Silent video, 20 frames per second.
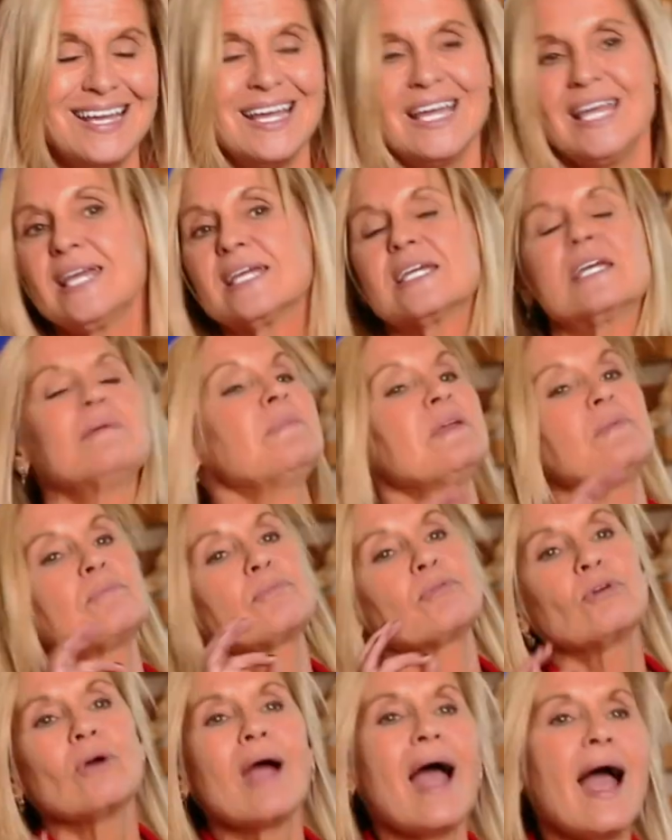It can be
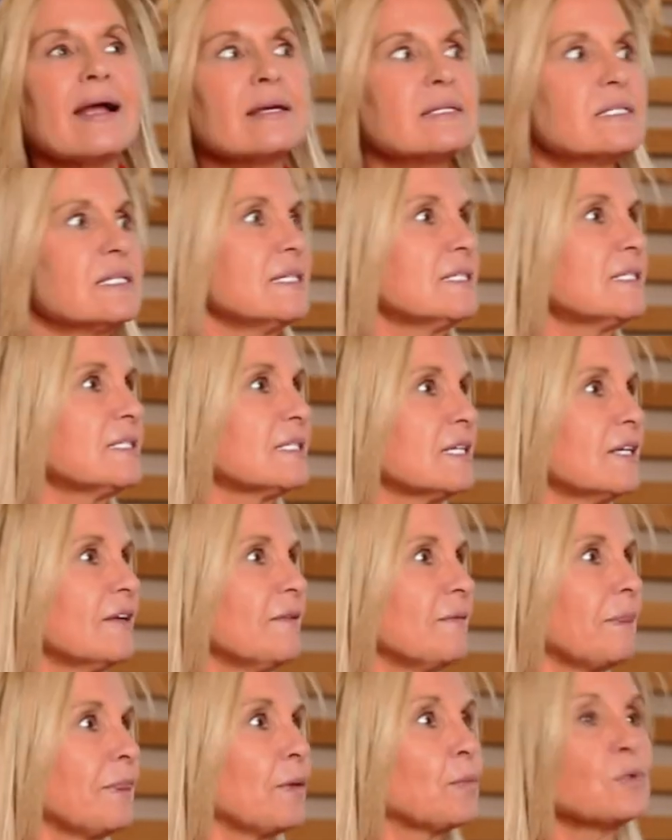practiced
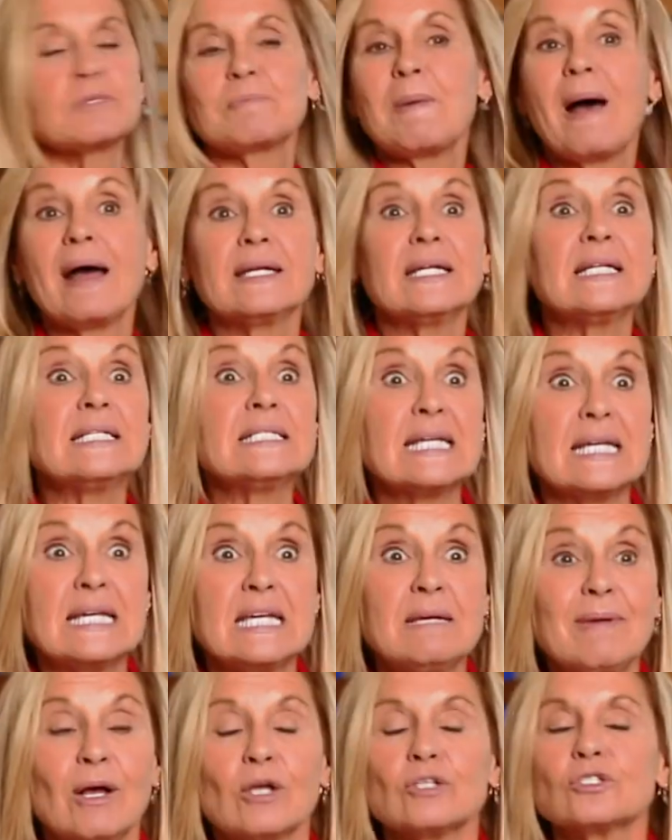responding to
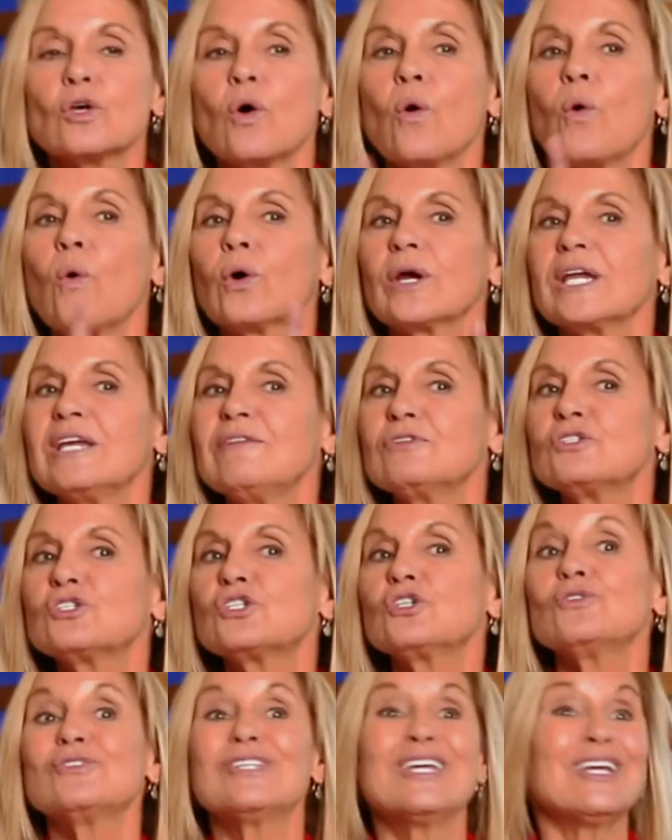emails or even
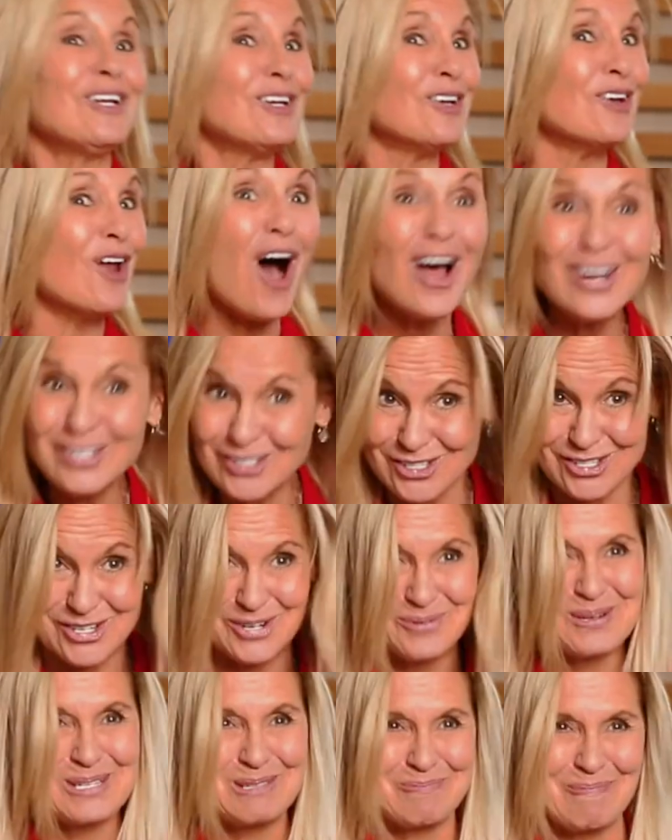choosing not to
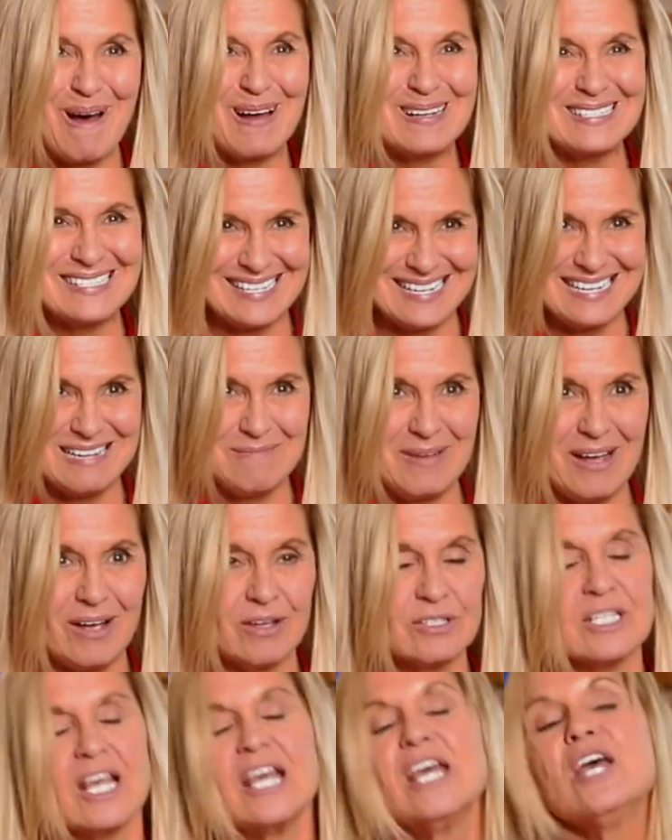respond to emails.